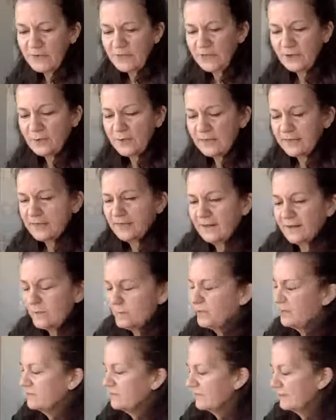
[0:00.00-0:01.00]
I know I get on a
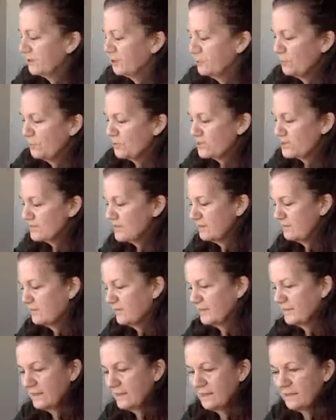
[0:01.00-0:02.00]
bit of a loop with stuff
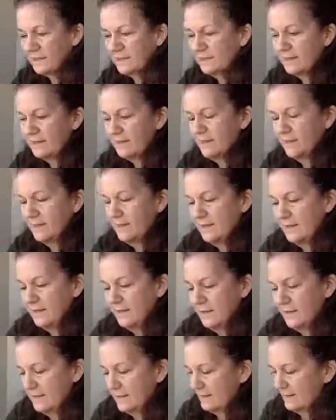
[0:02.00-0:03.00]
like that.
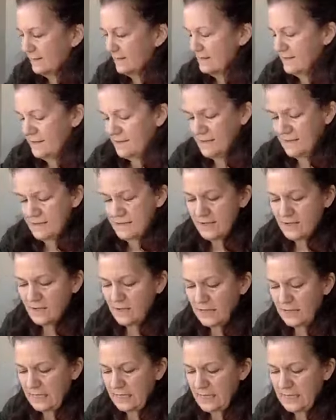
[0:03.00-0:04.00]

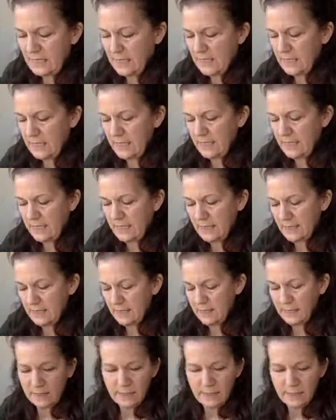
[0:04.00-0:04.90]
Okay.